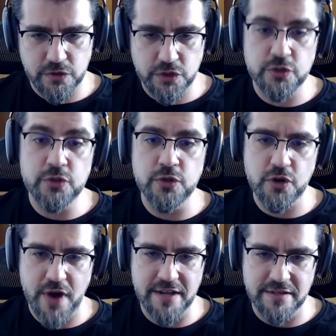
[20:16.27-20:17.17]
too
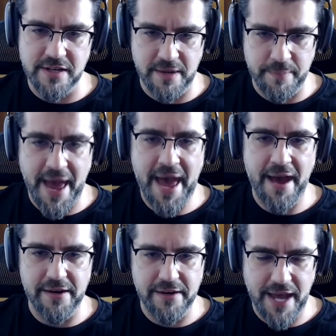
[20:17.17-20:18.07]
crazy and
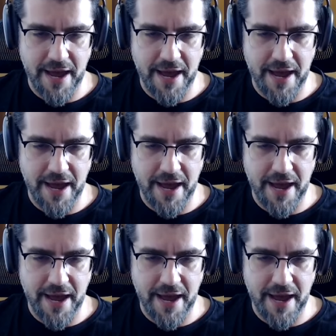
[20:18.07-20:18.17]
mad